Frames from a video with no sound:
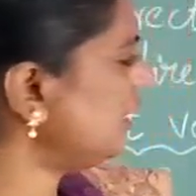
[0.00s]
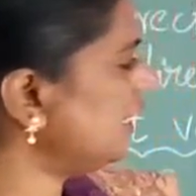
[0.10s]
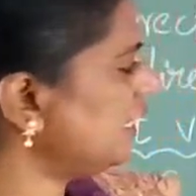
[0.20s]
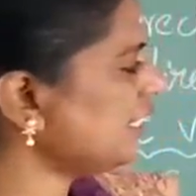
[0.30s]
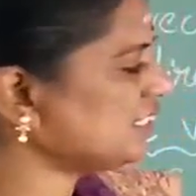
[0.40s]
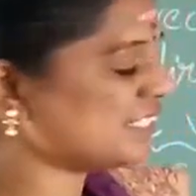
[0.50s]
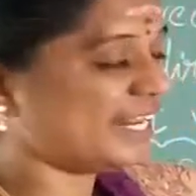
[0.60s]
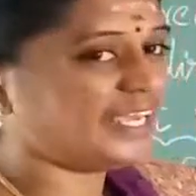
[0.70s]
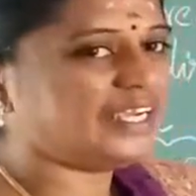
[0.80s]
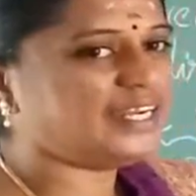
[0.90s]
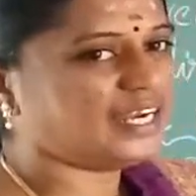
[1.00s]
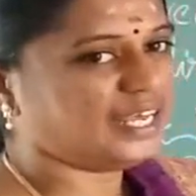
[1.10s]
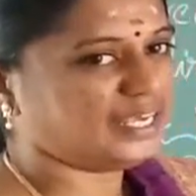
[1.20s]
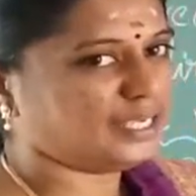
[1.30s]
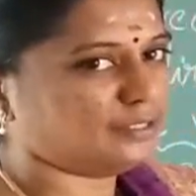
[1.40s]
we get a straight
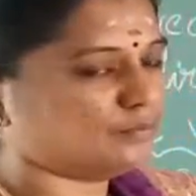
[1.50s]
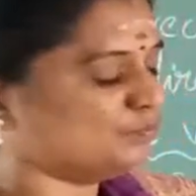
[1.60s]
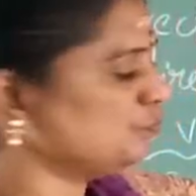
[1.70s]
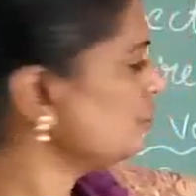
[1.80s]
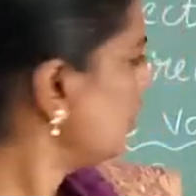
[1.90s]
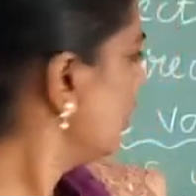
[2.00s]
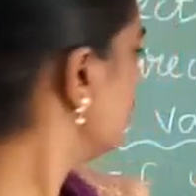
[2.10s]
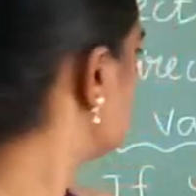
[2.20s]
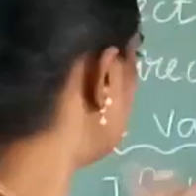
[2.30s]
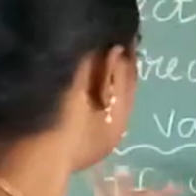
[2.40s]
line. So